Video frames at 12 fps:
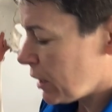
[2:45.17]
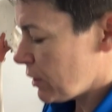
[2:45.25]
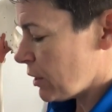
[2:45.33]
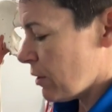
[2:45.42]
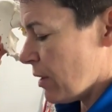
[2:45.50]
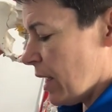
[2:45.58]
to
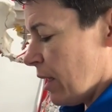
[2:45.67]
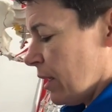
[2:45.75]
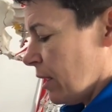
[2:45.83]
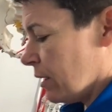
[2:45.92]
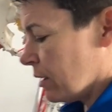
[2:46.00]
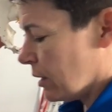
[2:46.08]
do
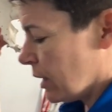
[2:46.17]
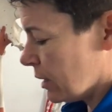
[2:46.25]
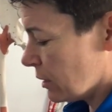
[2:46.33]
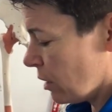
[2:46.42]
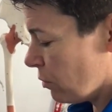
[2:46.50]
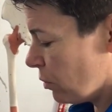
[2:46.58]
here
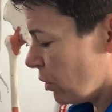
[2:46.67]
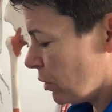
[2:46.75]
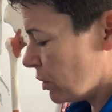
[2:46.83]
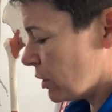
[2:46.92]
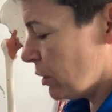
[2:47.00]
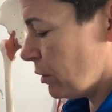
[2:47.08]
is hold on
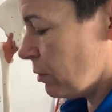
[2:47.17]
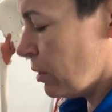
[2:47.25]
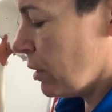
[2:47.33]
to